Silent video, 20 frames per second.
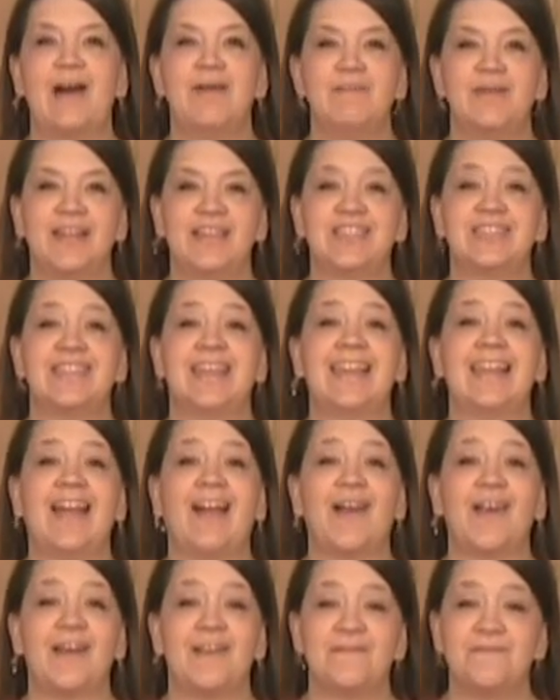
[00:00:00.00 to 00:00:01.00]
much they
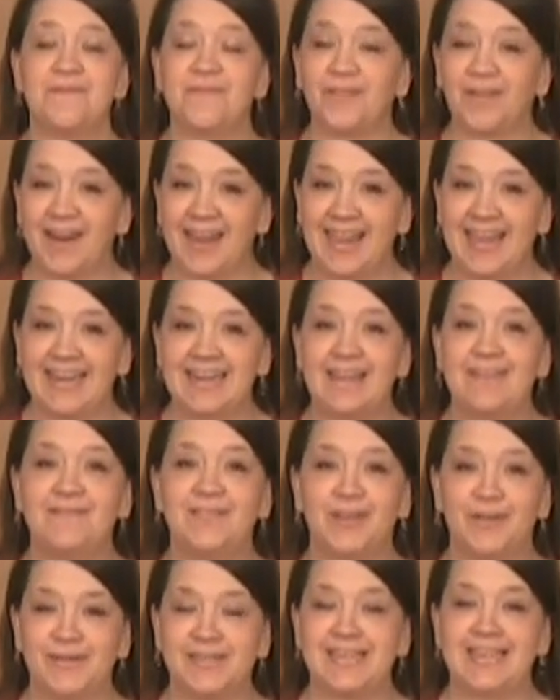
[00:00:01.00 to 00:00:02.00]
are afraid of
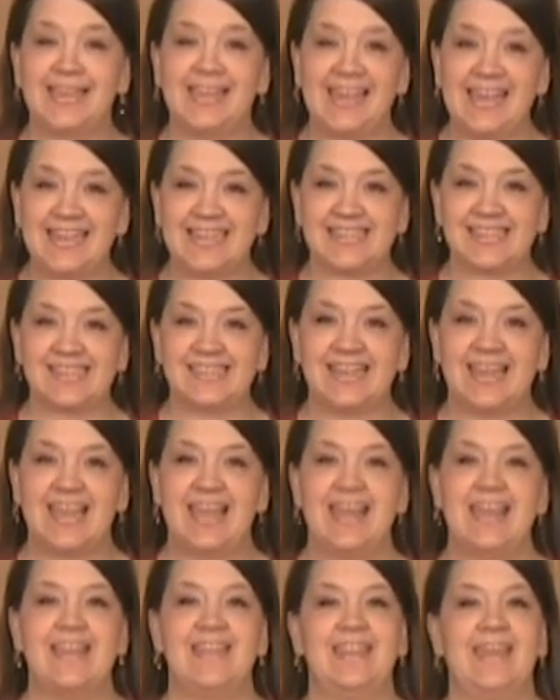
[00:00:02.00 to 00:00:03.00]
using yeast.
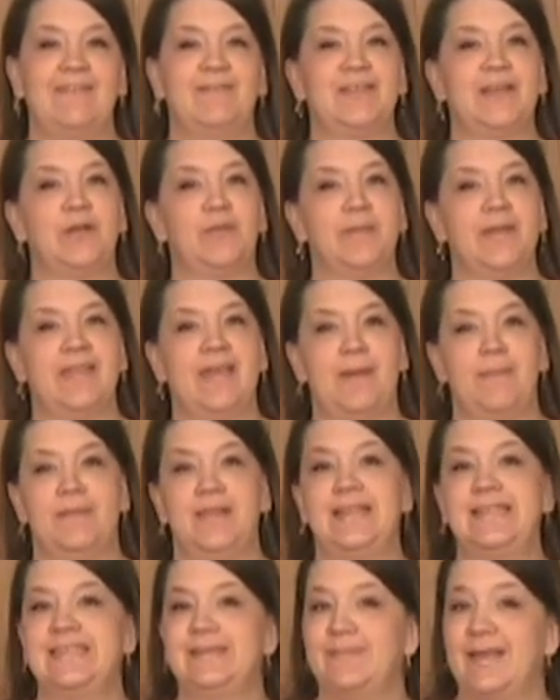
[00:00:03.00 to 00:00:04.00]
They've told me that
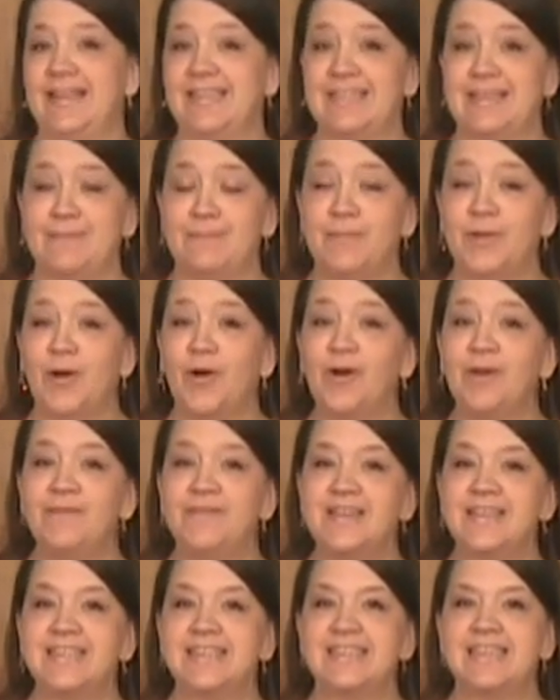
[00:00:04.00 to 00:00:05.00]
yeast makes them
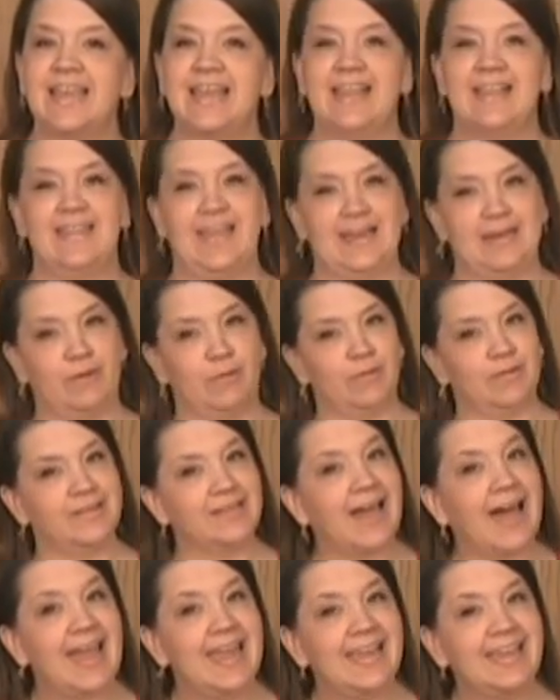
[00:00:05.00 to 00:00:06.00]
nervous, they don't
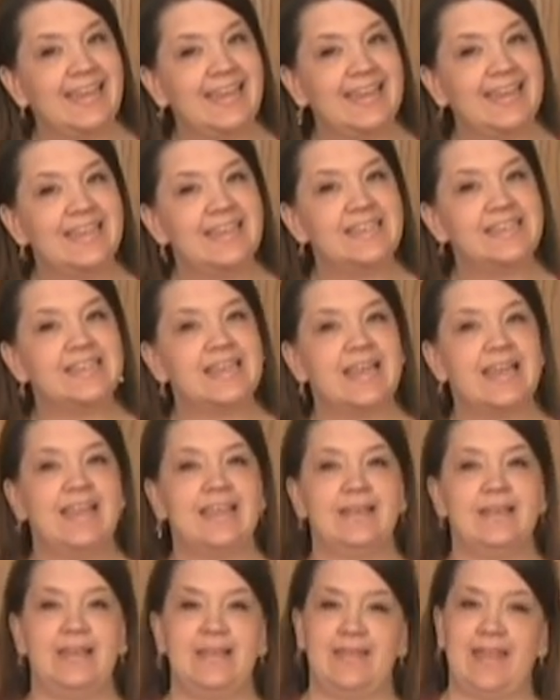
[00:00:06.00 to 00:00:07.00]
like yeast,
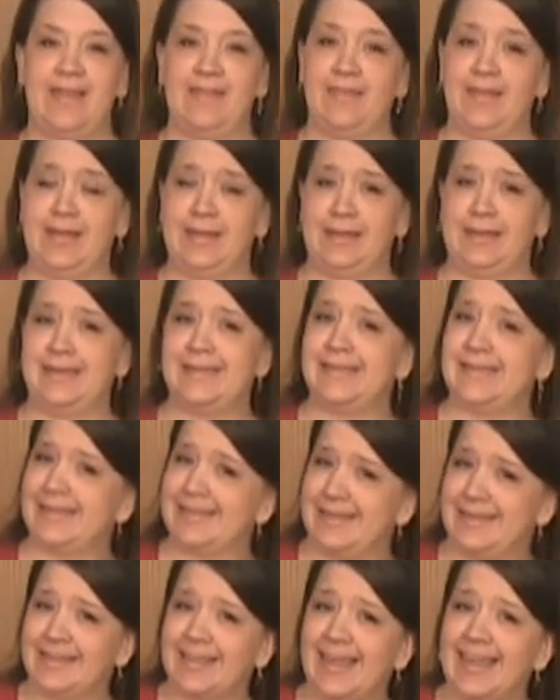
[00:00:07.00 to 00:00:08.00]
they think yeast
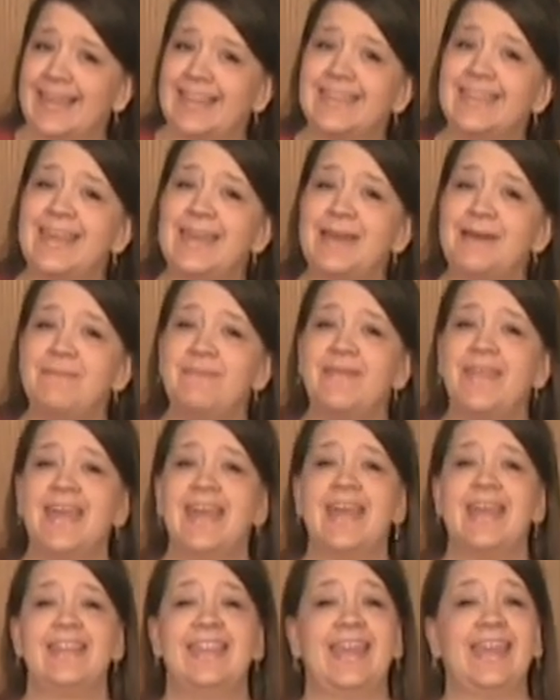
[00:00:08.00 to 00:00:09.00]
doesn't like them.
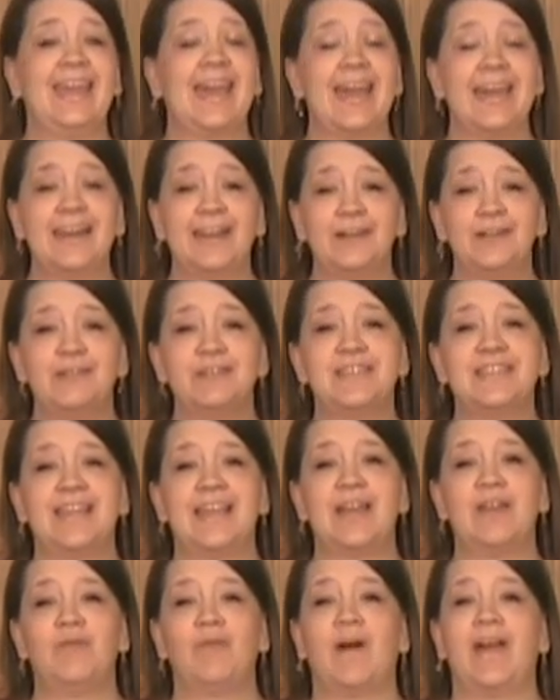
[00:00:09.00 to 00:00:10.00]
They can't
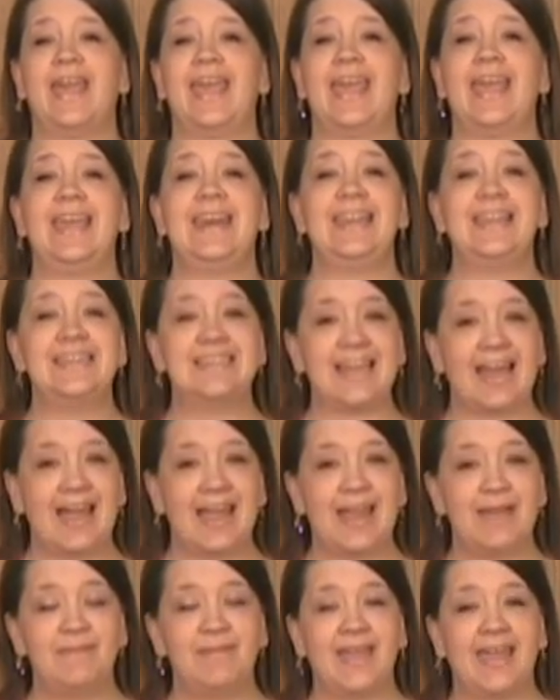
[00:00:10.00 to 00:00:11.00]
understand why
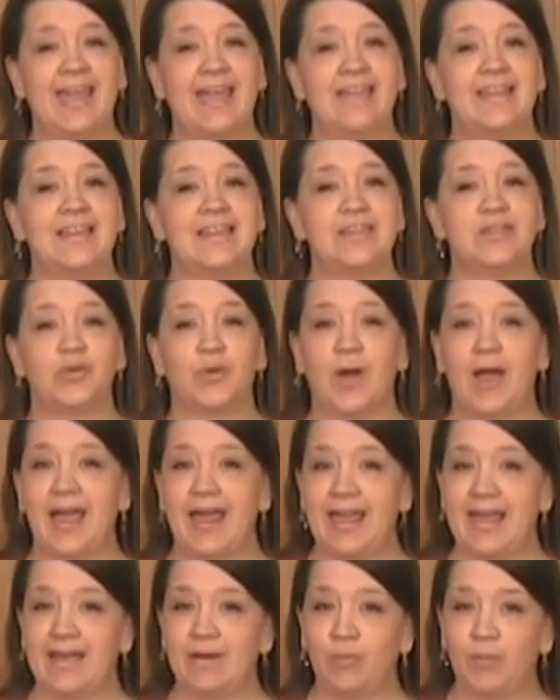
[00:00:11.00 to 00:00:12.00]
anytime they
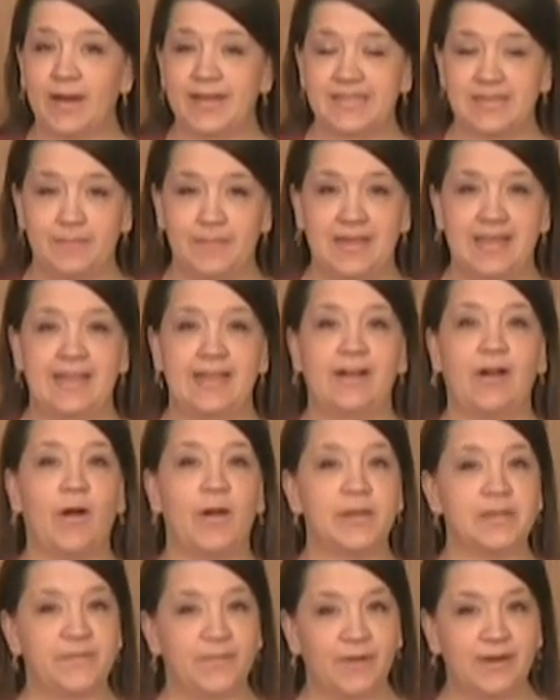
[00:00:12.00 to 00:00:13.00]
try a recipe that
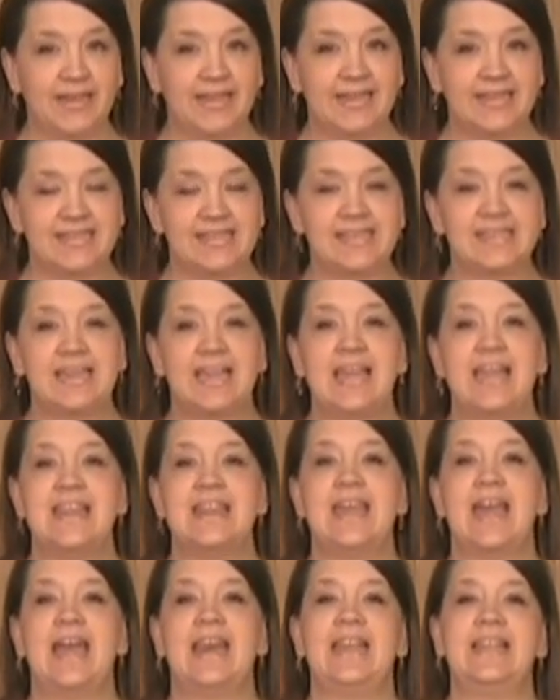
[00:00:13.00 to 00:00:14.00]
calls for yeast,
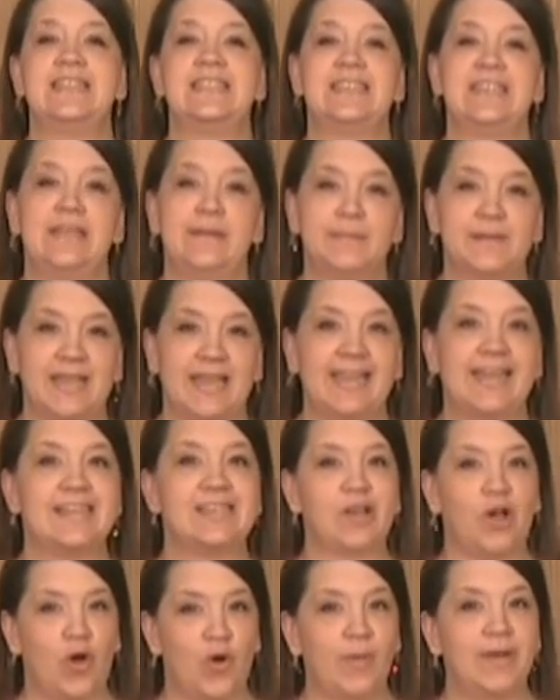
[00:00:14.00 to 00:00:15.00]
that it seems like
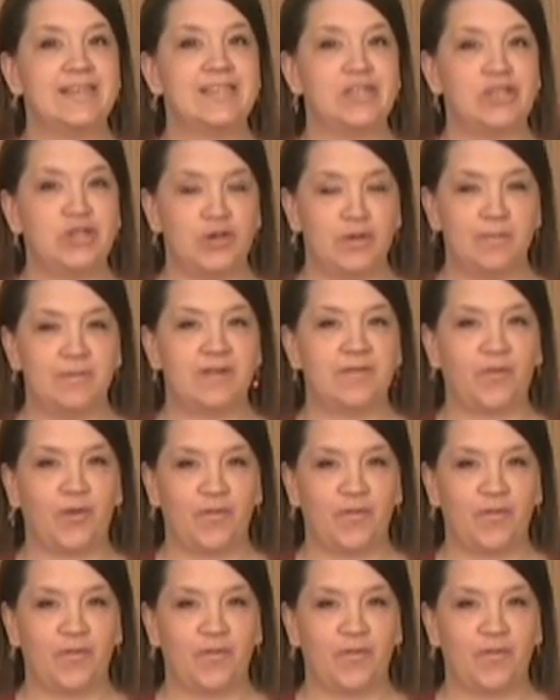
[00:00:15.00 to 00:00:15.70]
it's always doomed for